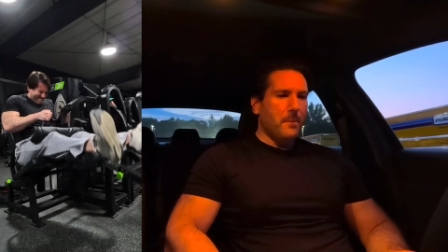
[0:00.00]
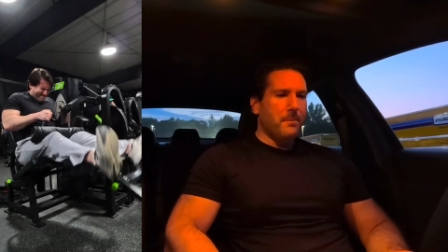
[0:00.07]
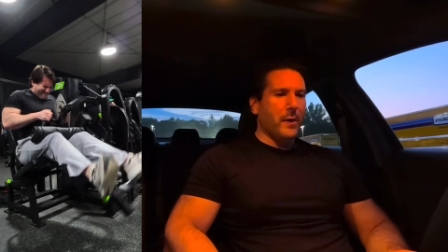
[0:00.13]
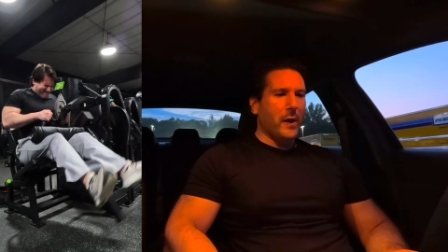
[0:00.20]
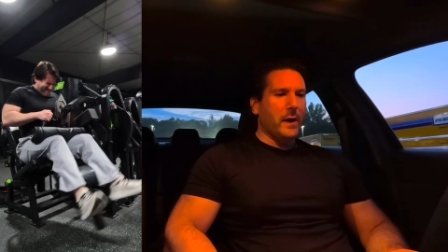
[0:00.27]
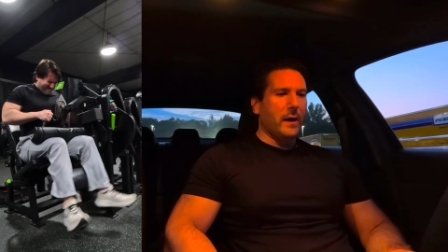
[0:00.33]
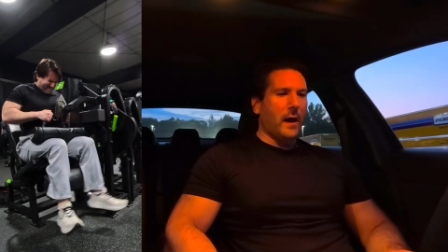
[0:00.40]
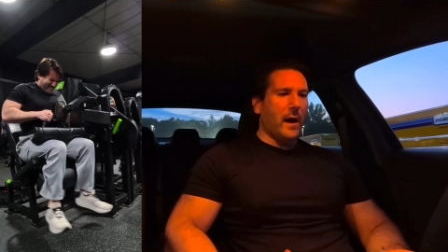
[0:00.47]

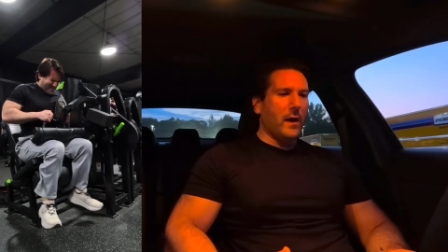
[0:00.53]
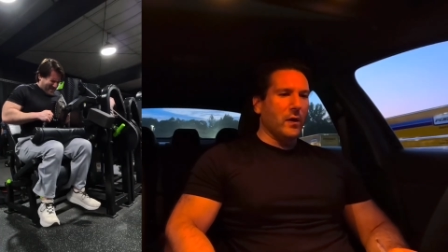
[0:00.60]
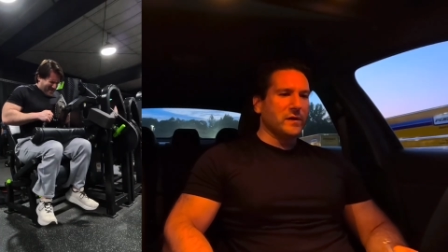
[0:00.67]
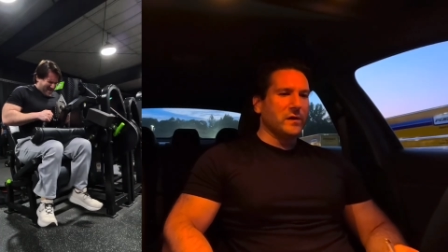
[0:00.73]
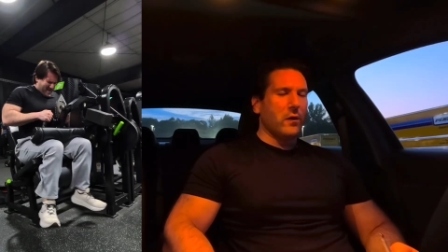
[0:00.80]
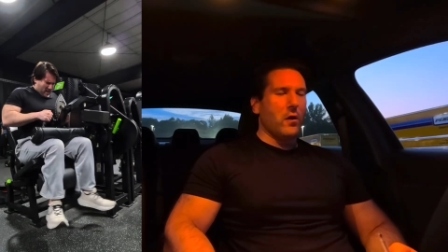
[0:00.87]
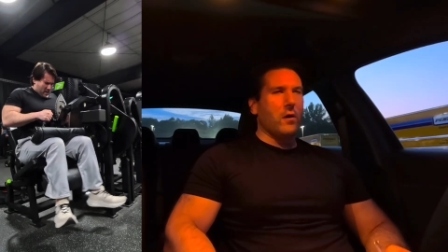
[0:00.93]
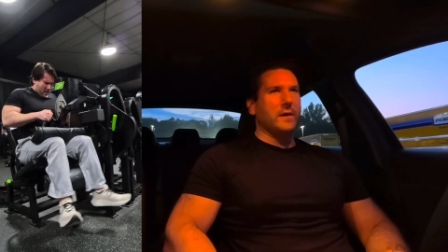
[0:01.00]
But I
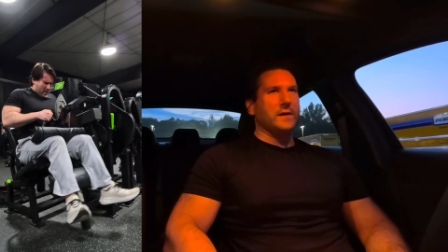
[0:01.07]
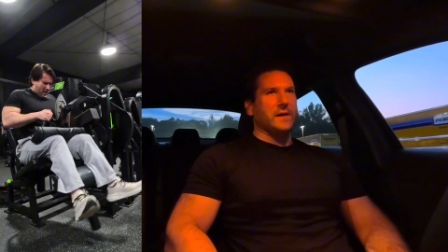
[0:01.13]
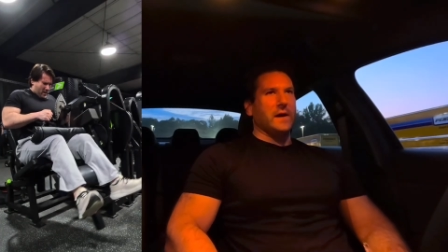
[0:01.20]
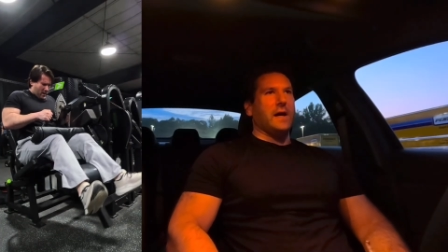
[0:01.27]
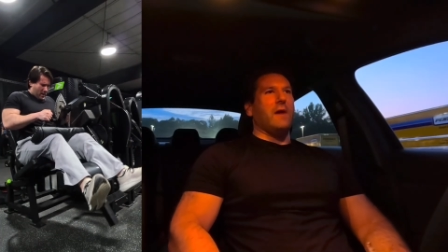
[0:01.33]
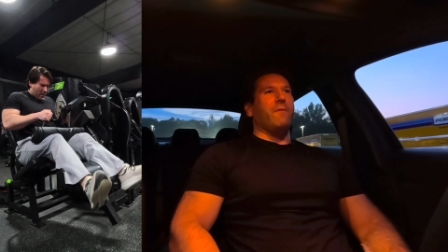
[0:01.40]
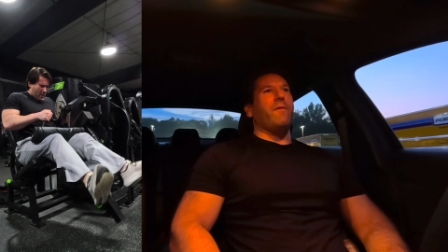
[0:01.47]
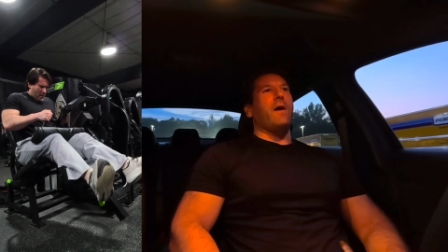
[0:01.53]
also notice,
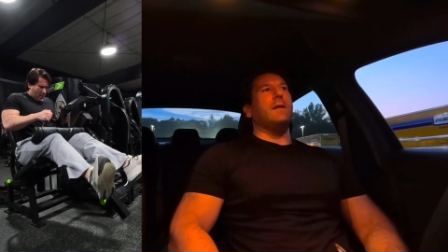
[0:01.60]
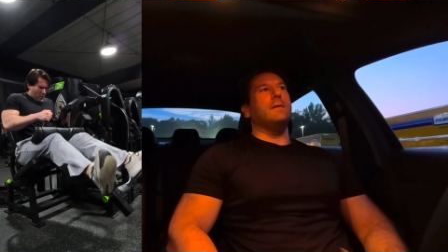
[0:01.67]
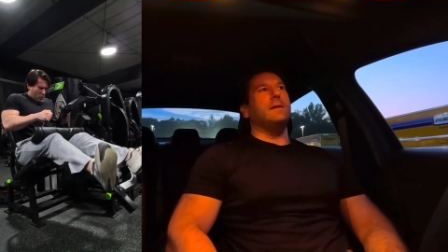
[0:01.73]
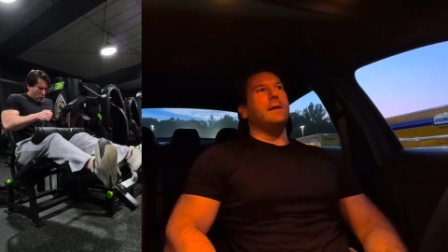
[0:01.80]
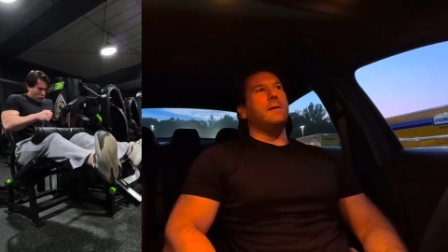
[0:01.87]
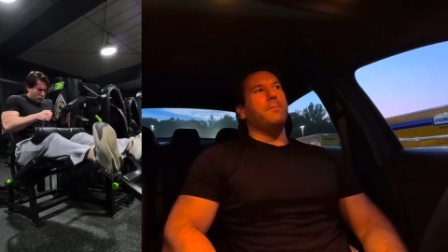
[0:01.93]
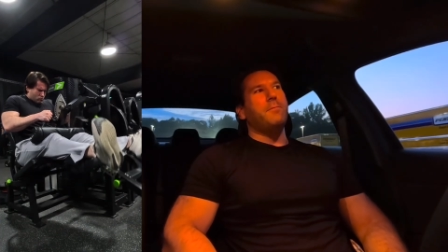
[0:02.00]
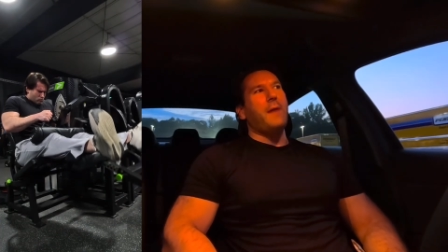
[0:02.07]
like, if I
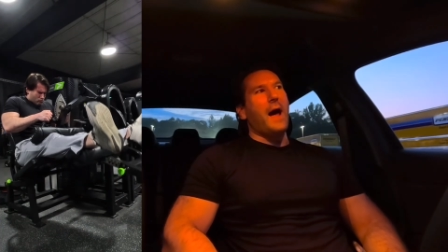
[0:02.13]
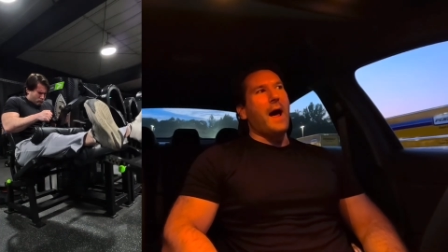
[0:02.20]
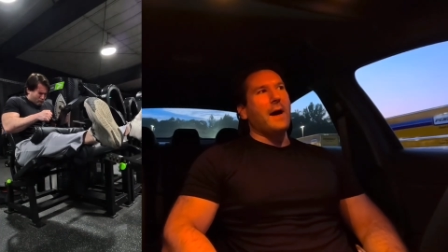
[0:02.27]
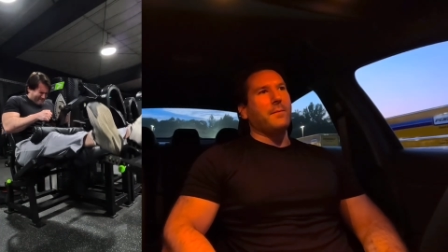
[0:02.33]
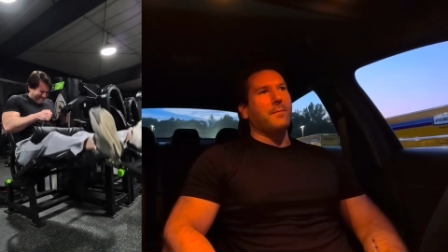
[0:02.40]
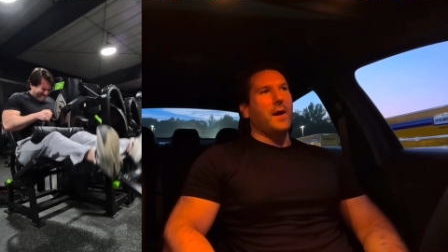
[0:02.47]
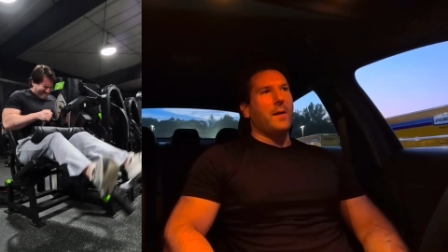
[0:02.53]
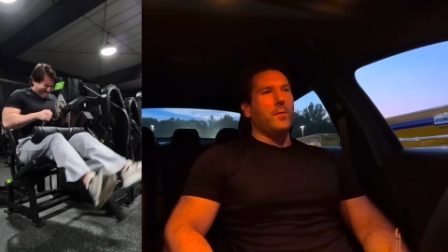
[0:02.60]
lean
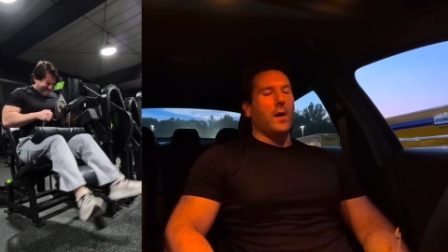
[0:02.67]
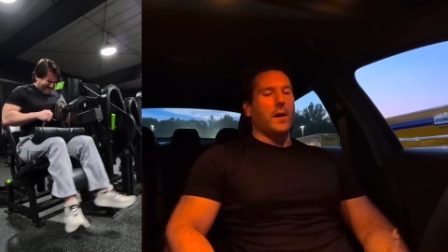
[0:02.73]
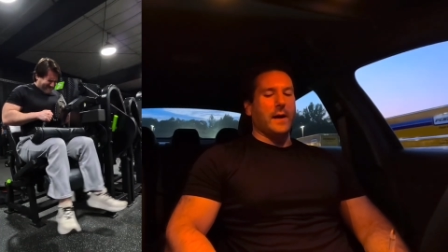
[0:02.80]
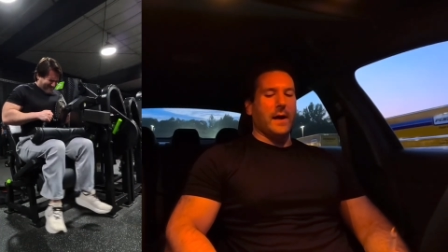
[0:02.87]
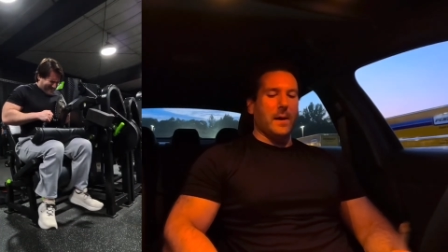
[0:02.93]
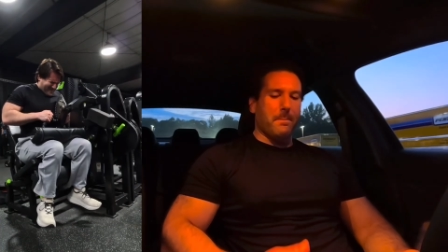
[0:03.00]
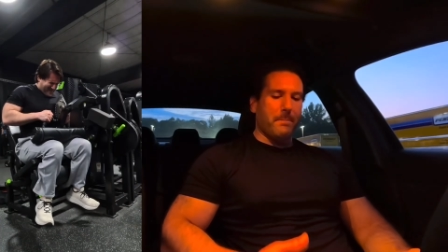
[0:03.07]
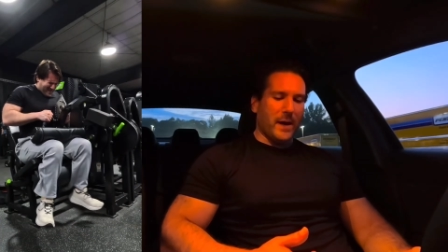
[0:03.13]
back, maybe I'll
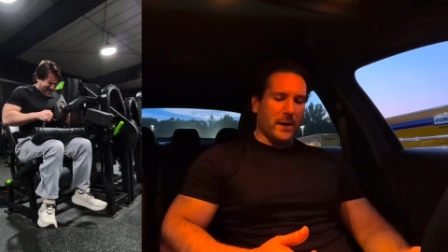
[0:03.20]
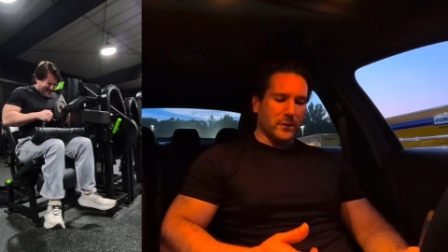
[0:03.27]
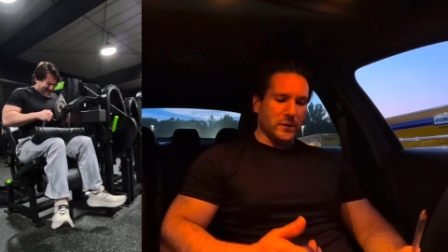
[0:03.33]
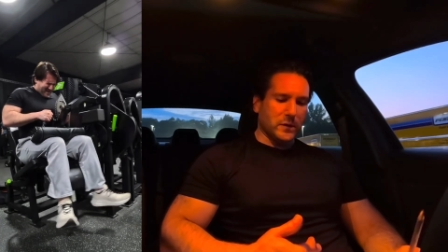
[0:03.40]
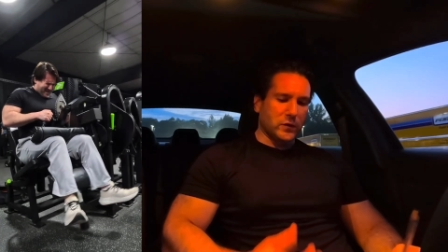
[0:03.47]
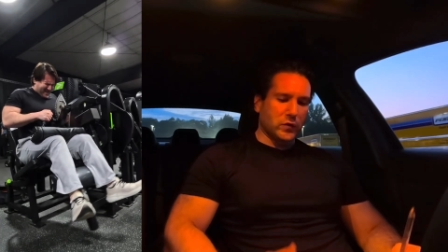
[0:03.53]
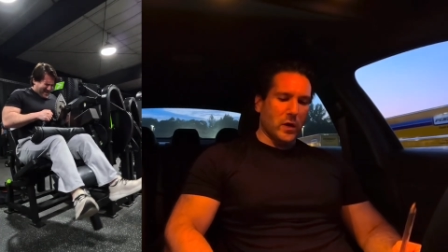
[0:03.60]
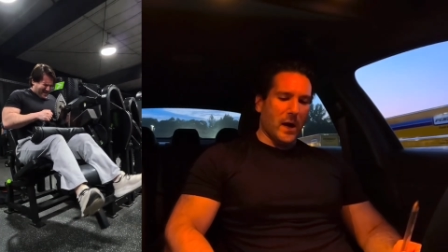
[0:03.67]
get a better
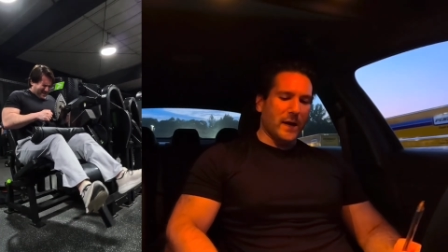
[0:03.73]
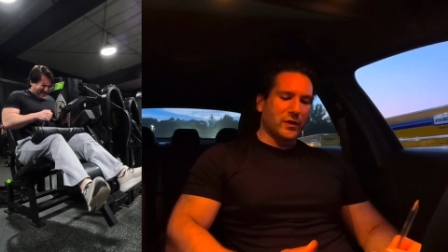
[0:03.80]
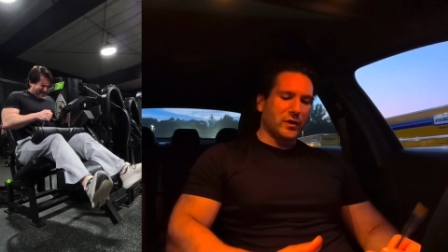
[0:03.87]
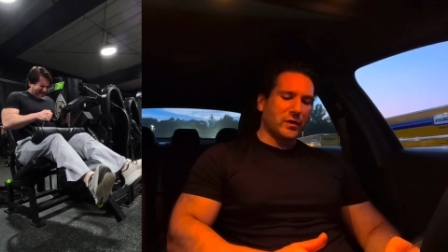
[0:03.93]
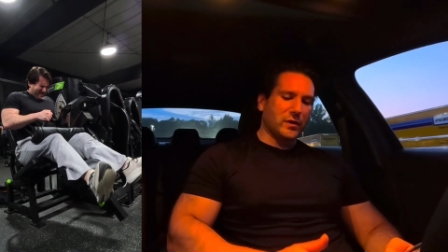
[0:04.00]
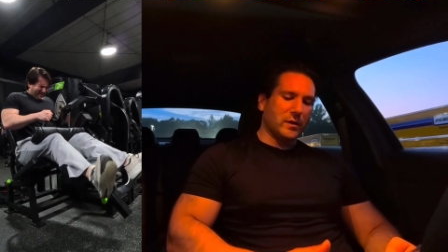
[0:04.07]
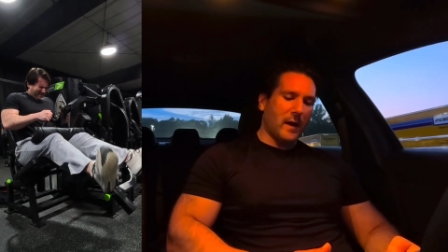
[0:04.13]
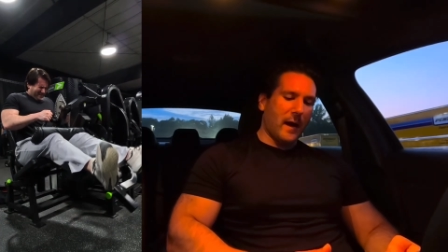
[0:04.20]

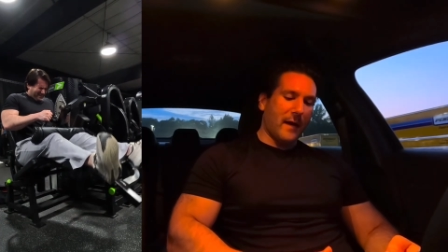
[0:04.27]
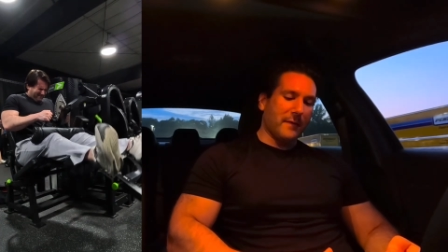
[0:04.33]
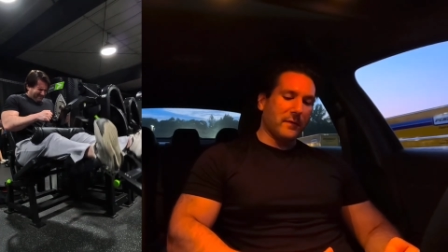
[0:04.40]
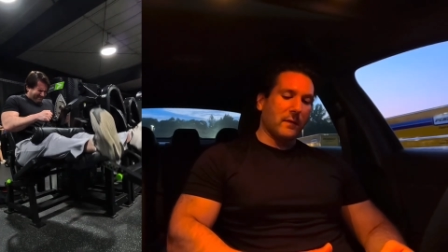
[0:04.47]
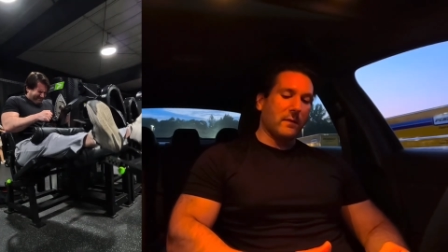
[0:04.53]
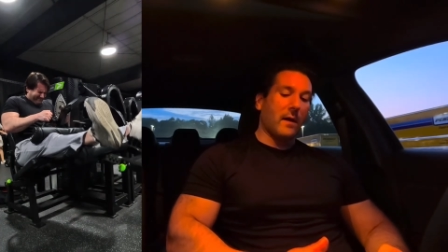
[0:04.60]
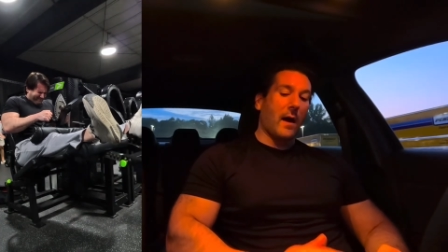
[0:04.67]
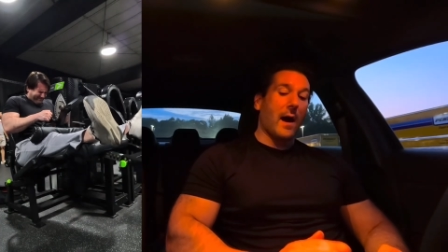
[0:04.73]
stretch at
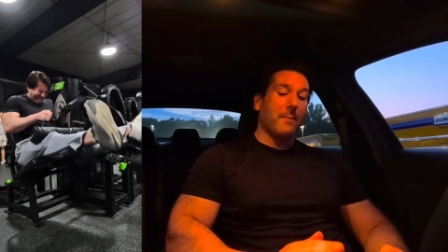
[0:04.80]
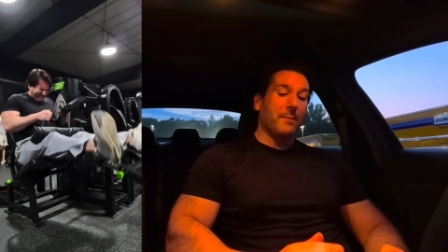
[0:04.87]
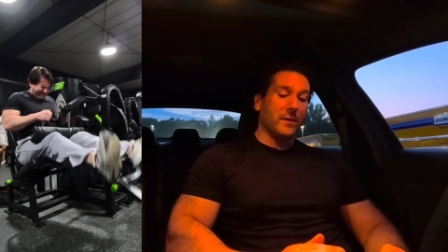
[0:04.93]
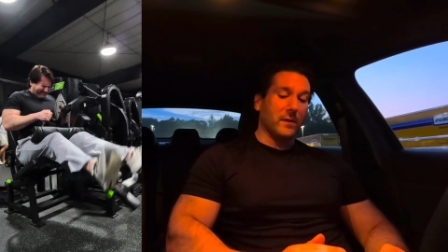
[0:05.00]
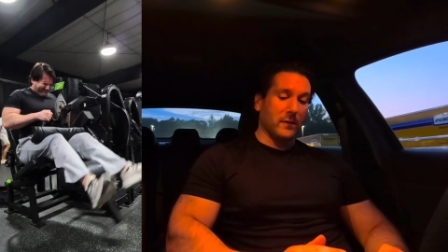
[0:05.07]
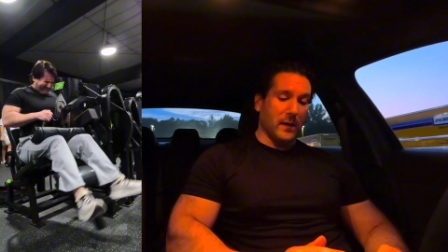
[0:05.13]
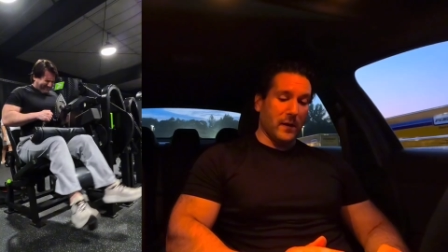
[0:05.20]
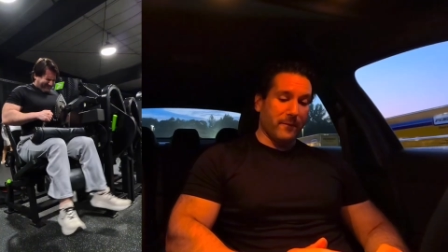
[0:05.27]
the top of
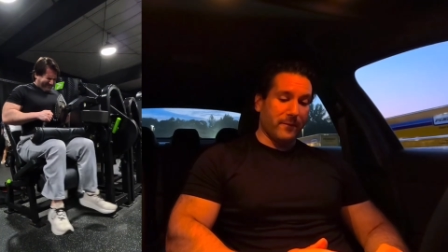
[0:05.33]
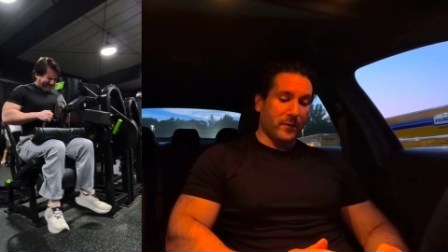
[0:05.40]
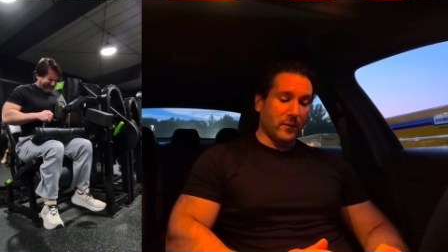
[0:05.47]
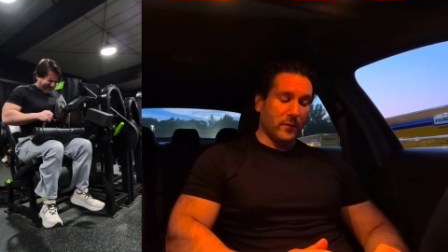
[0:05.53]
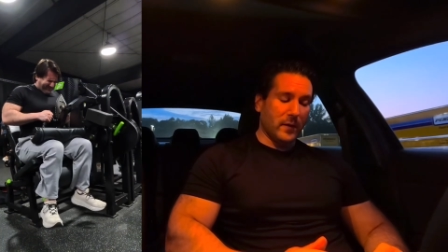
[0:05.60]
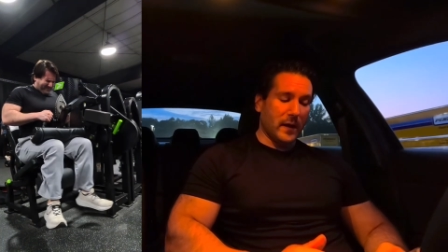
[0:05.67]
the lift.